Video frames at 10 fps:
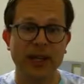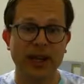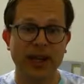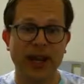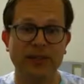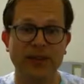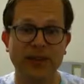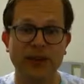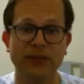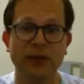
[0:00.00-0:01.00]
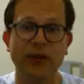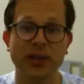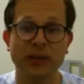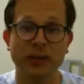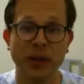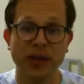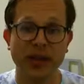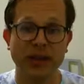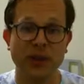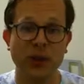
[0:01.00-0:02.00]
an average of
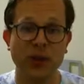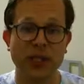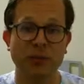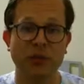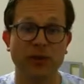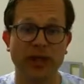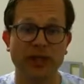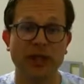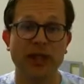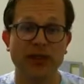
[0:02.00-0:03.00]
14.9 tokens per race.